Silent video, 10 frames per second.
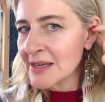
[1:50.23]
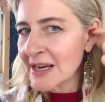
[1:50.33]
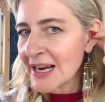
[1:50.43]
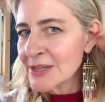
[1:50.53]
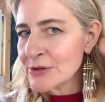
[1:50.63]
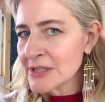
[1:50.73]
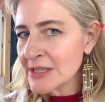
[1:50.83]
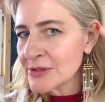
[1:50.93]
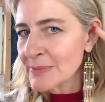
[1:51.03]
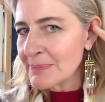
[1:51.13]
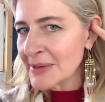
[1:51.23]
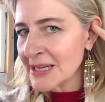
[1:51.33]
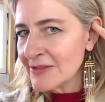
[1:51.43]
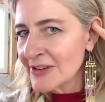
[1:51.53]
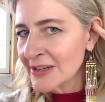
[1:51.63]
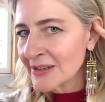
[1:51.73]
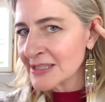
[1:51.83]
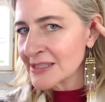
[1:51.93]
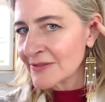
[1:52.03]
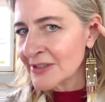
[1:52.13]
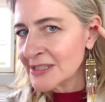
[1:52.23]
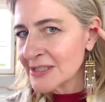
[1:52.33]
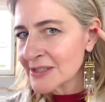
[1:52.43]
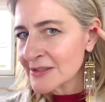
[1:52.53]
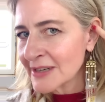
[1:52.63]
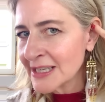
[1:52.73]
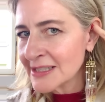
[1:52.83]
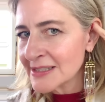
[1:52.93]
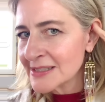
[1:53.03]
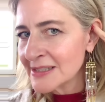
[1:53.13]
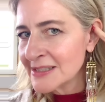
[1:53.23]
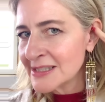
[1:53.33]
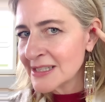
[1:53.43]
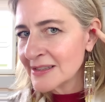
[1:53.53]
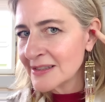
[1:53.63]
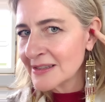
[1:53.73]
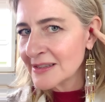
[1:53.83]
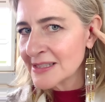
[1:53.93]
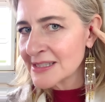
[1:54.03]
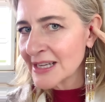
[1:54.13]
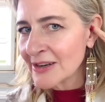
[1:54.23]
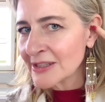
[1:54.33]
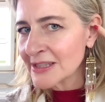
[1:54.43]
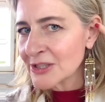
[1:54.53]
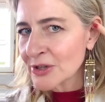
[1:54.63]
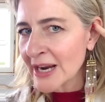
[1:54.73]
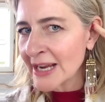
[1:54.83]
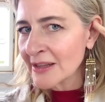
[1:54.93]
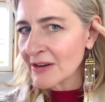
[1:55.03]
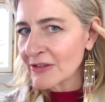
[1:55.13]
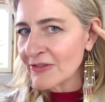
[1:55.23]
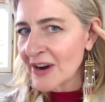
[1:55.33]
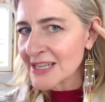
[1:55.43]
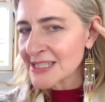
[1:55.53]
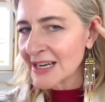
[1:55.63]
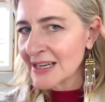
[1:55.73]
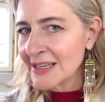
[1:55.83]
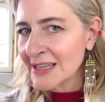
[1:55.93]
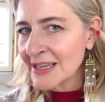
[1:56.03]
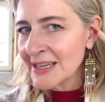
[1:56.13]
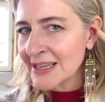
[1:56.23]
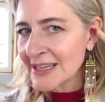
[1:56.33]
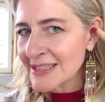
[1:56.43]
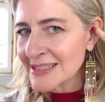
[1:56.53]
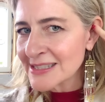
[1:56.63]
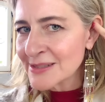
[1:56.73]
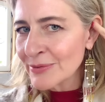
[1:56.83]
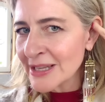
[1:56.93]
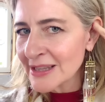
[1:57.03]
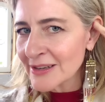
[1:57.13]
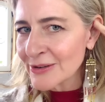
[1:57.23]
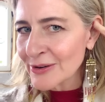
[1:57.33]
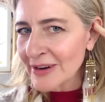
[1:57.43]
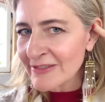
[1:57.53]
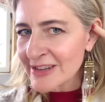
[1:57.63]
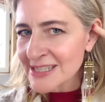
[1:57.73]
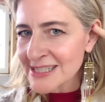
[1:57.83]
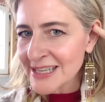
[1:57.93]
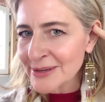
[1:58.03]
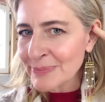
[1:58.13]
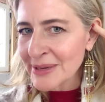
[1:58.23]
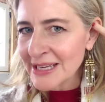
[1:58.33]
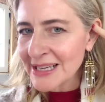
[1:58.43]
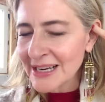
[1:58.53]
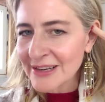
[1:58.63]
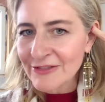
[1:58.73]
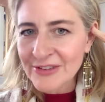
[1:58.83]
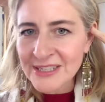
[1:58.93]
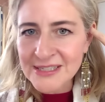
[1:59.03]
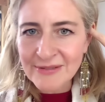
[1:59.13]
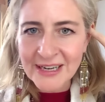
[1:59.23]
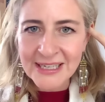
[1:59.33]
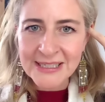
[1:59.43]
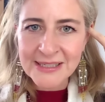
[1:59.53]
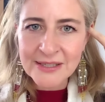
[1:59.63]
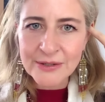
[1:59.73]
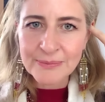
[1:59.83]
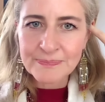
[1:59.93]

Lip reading: I usually use my pinky finger because it fits just right. So you see this, they call it the triangular fossa. It's a sweet little crevice that your pinky kind of fits right into.